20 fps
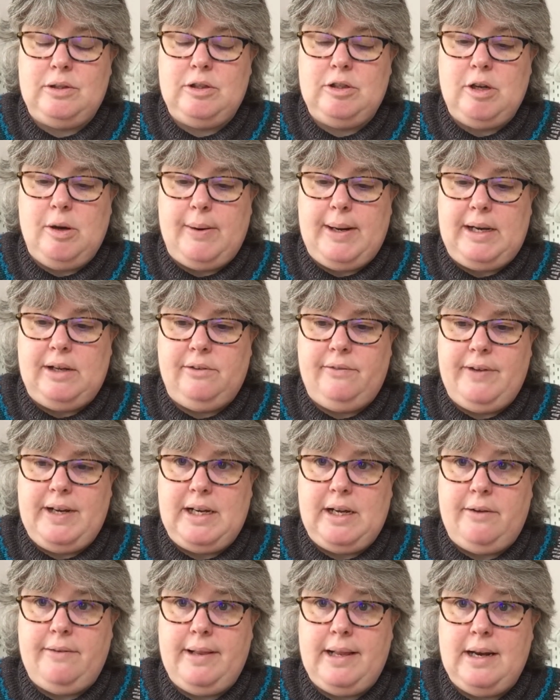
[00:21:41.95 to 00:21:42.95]
do a little
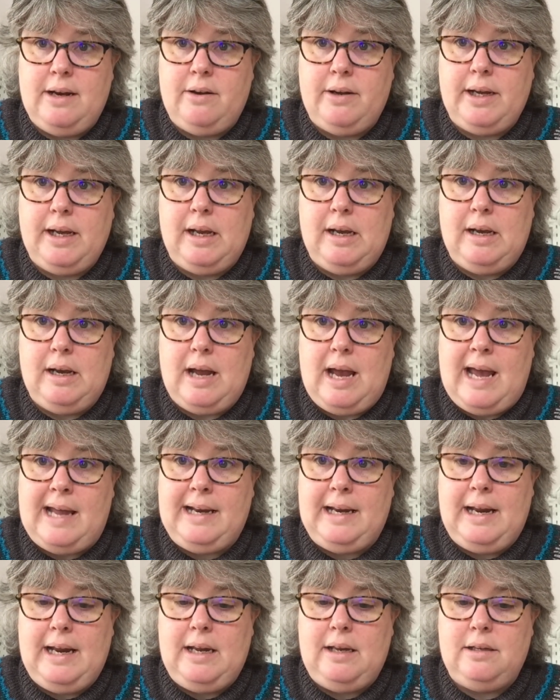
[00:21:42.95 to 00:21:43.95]
video and then I can add
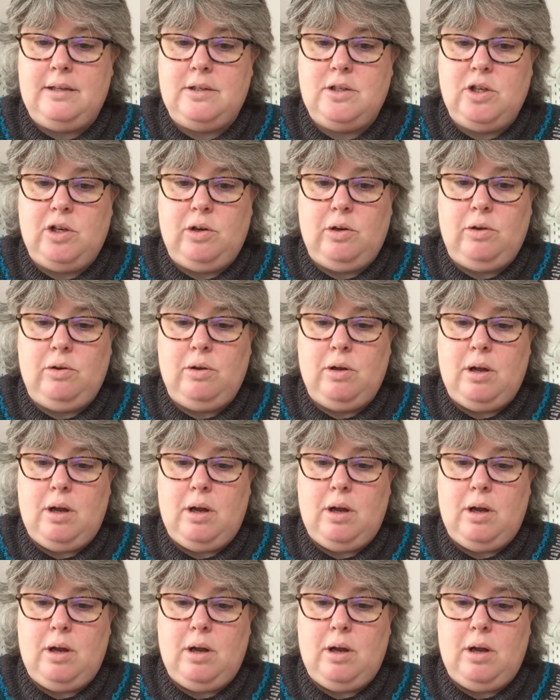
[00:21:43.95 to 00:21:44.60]
it into